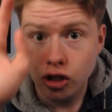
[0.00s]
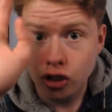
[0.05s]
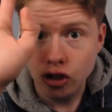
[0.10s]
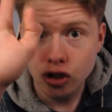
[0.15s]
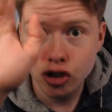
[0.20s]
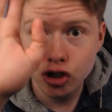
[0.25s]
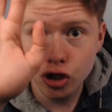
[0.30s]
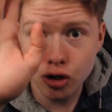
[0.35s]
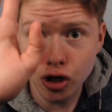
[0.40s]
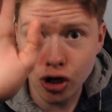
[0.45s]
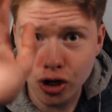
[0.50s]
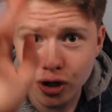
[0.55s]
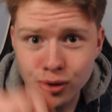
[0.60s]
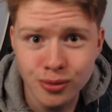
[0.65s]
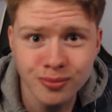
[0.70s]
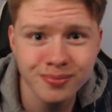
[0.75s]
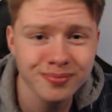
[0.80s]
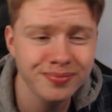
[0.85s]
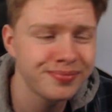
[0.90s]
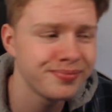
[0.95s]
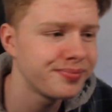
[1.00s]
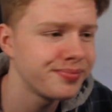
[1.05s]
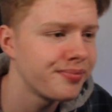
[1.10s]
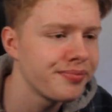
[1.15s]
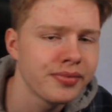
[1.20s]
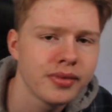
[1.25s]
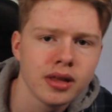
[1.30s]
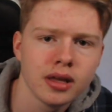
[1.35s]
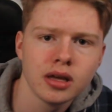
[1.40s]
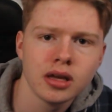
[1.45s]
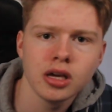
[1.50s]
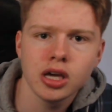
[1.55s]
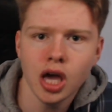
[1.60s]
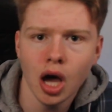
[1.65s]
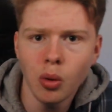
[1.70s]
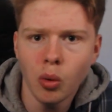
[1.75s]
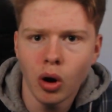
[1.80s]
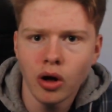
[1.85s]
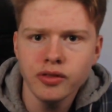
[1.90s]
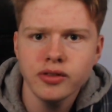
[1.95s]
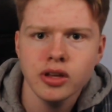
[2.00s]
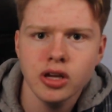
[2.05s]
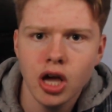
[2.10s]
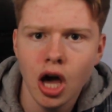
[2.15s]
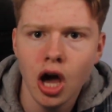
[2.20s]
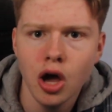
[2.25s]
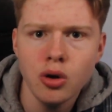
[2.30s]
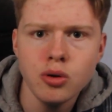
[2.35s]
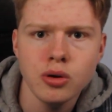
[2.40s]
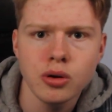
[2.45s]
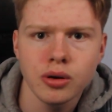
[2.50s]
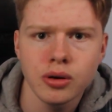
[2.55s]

Toodaloo. Go on. Go.